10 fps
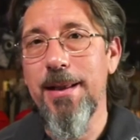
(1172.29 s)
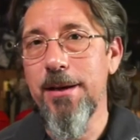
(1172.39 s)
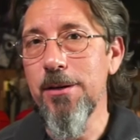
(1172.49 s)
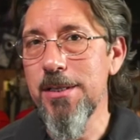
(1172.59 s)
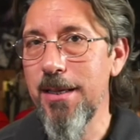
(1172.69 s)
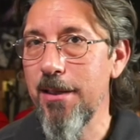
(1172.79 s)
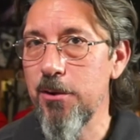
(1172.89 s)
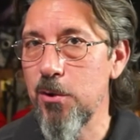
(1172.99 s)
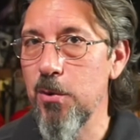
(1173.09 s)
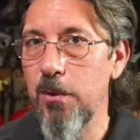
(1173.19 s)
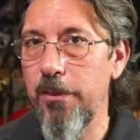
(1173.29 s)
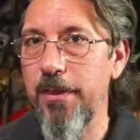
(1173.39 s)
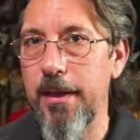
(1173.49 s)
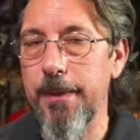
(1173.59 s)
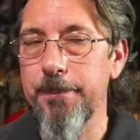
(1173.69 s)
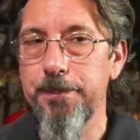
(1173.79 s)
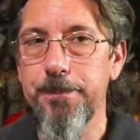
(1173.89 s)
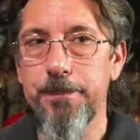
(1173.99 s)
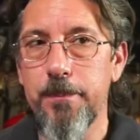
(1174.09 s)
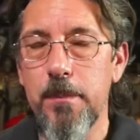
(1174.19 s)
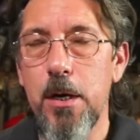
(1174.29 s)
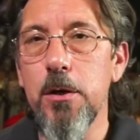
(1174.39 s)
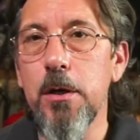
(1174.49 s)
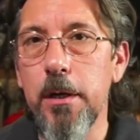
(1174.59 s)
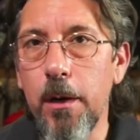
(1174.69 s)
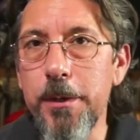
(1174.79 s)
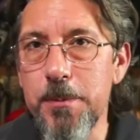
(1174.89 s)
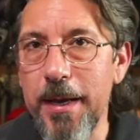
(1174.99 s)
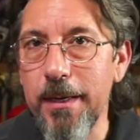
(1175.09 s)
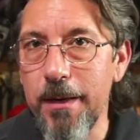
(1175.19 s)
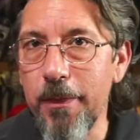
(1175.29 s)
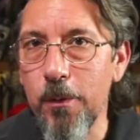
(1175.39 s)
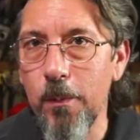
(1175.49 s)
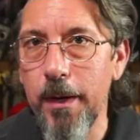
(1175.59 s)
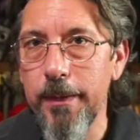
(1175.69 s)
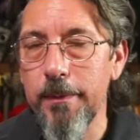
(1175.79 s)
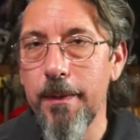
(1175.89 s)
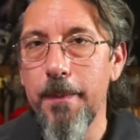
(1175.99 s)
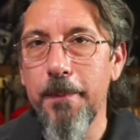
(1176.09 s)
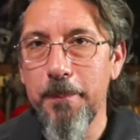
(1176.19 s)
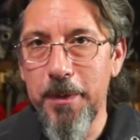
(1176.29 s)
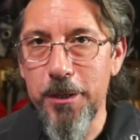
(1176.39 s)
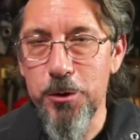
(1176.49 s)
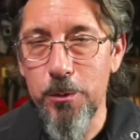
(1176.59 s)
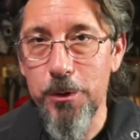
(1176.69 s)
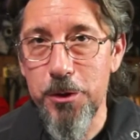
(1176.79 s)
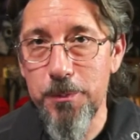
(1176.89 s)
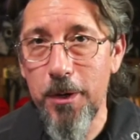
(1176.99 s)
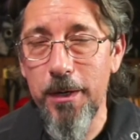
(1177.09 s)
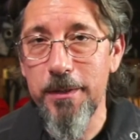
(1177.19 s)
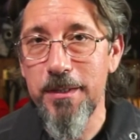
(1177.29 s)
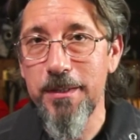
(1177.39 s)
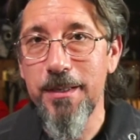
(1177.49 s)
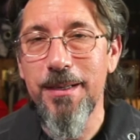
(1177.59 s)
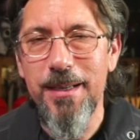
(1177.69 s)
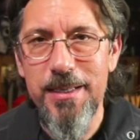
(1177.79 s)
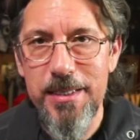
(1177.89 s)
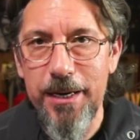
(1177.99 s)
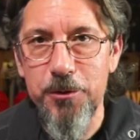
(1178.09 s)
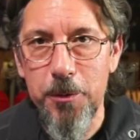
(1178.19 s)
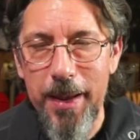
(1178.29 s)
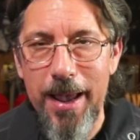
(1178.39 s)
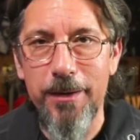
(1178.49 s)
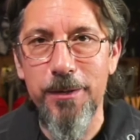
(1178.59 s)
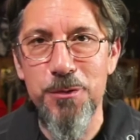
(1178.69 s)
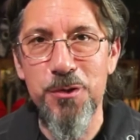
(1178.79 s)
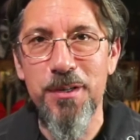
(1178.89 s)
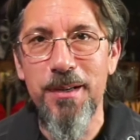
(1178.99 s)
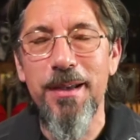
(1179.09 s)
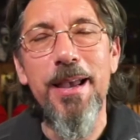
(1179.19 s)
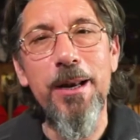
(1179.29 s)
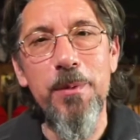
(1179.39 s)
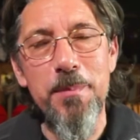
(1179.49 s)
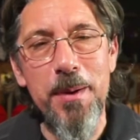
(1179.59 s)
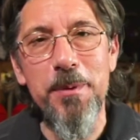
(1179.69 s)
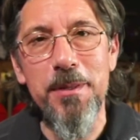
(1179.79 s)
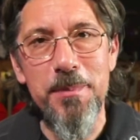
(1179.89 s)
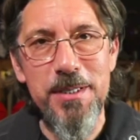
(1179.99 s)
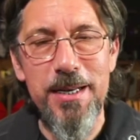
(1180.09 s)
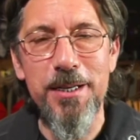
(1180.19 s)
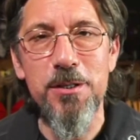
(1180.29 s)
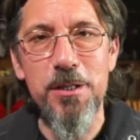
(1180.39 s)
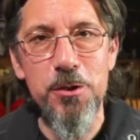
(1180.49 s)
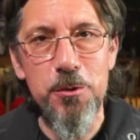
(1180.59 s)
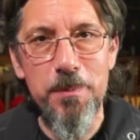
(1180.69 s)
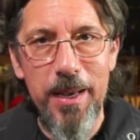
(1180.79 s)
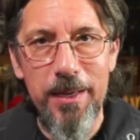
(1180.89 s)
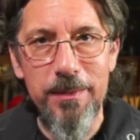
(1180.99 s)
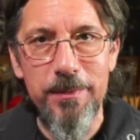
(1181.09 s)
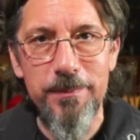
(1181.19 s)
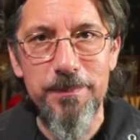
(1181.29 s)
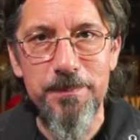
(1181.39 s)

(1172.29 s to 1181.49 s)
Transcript: And here's the other cool thing. You can always make another one because you were smart and saved your patterns and remembered the mistakes that you made.